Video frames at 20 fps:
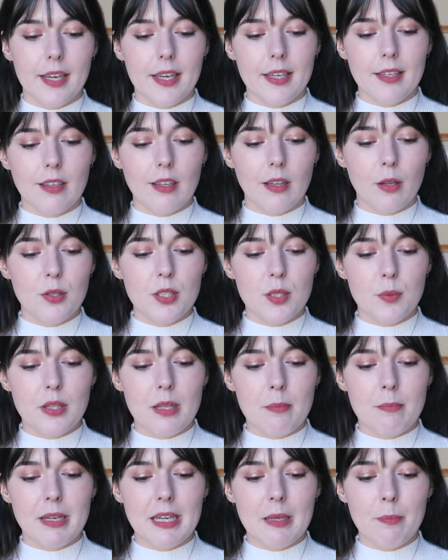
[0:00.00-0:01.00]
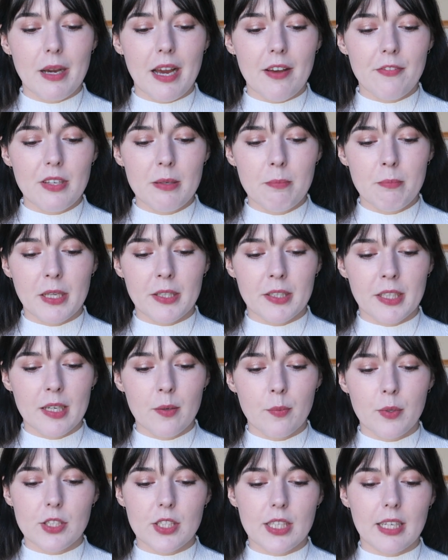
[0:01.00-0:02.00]
Enclosed with a mini puff and mirror,
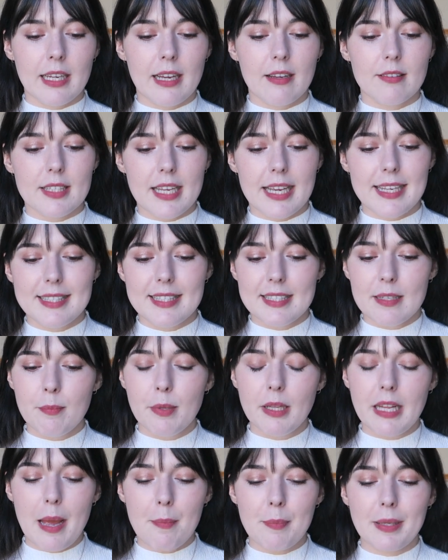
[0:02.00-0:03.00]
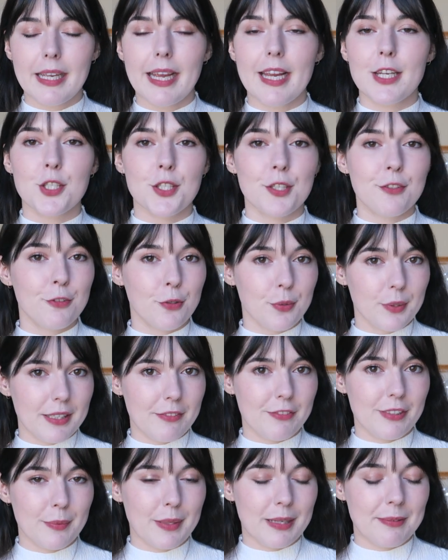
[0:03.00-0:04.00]
which allows a simple application for
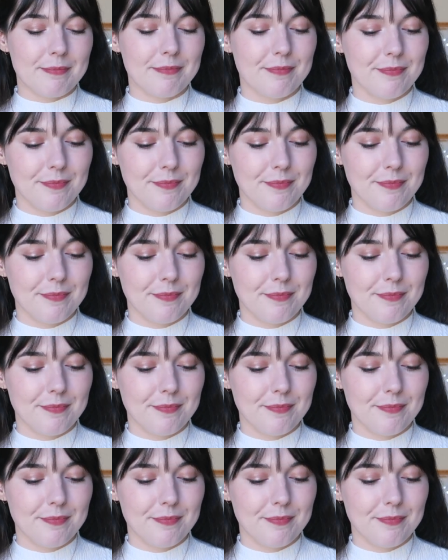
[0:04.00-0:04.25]
everyone.